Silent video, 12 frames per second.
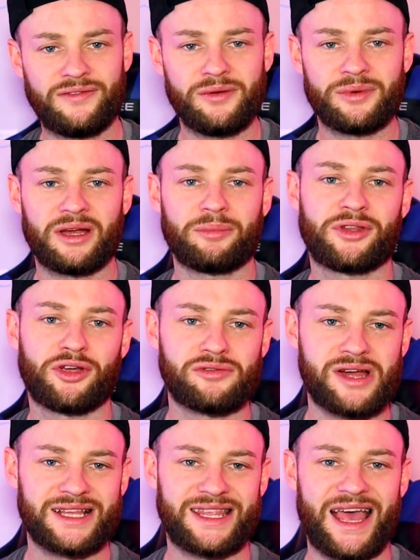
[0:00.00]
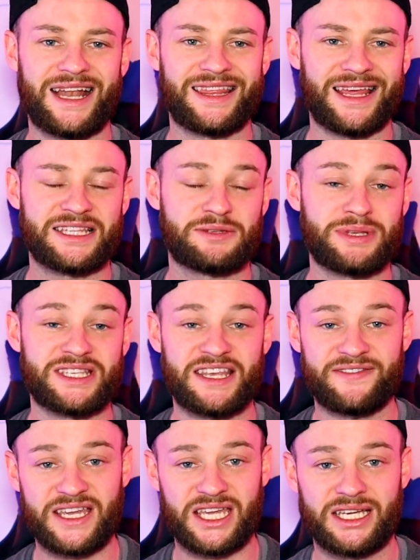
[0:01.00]
If you would like me to react to anything
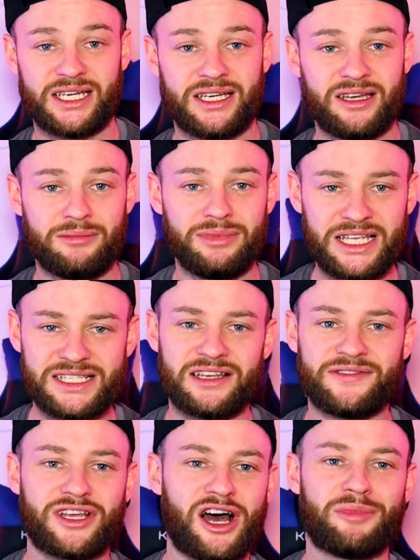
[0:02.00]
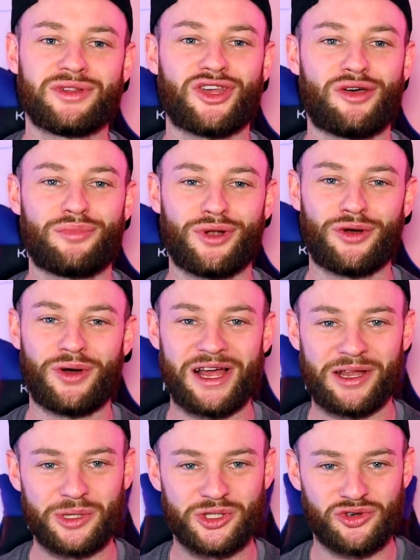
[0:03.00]
specific, please leave a comment down below
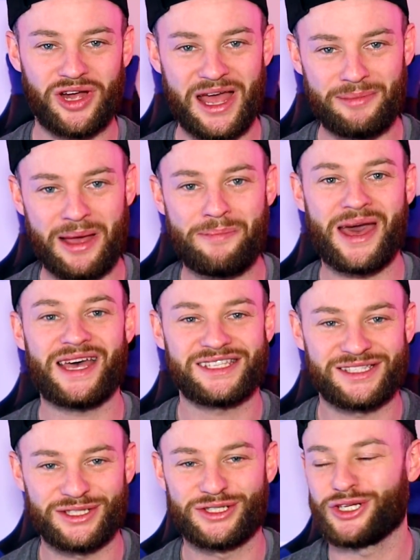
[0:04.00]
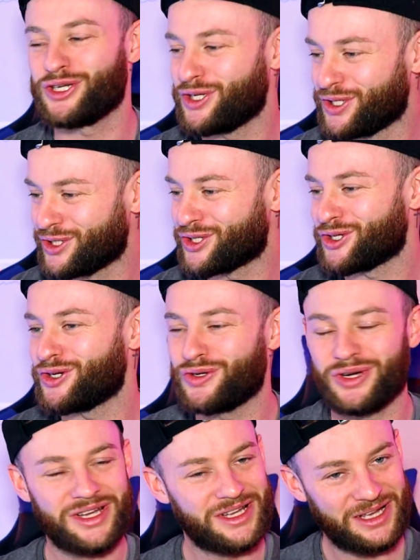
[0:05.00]
and I will try my best to do
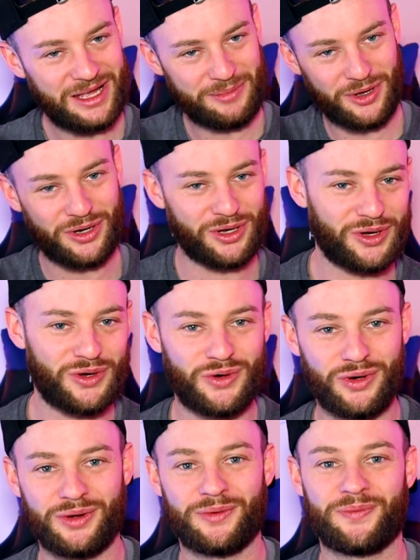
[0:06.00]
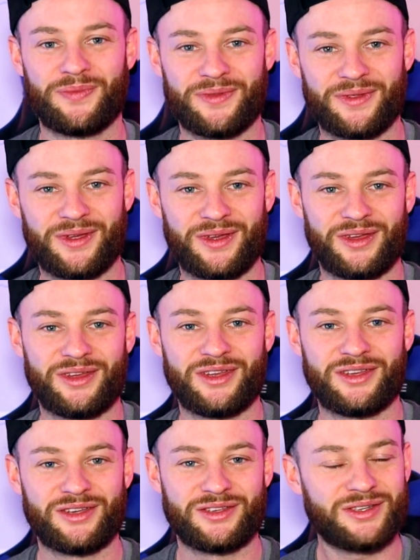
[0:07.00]
so. I'm gonna go
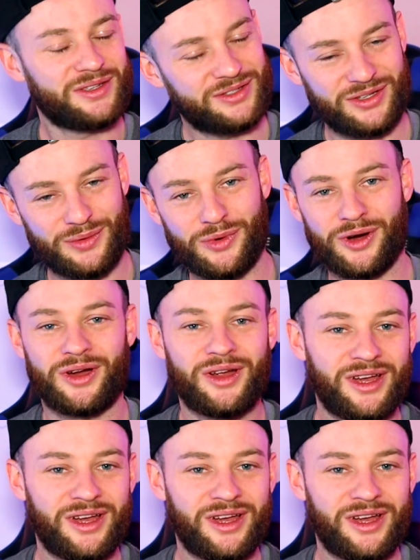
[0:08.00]
somewhere.